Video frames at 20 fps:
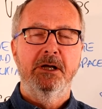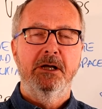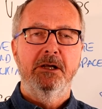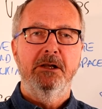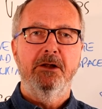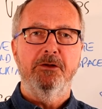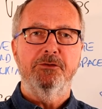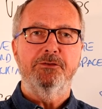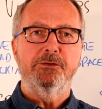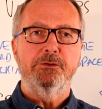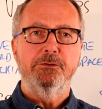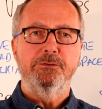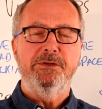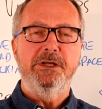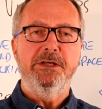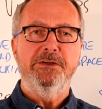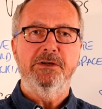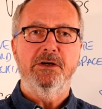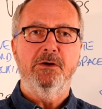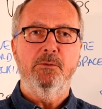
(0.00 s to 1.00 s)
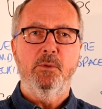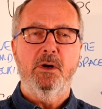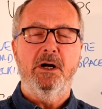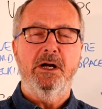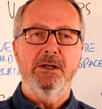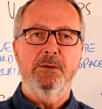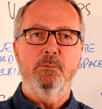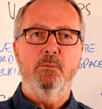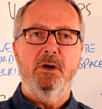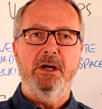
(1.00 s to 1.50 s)
logical detail
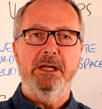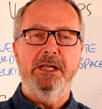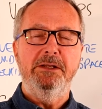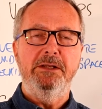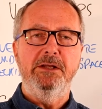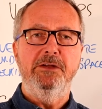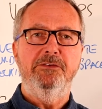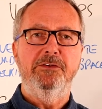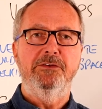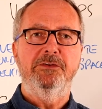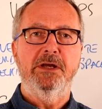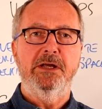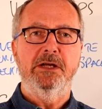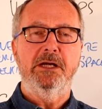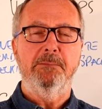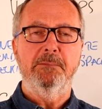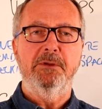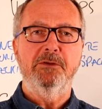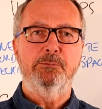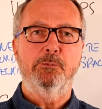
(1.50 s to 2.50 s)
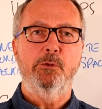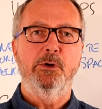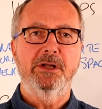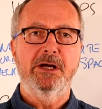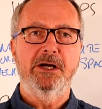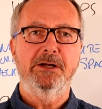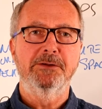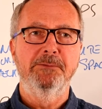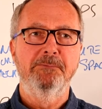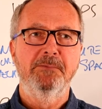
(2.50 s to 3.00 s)
why he needs to take up this
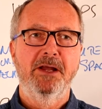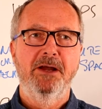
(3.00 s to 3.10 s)
product.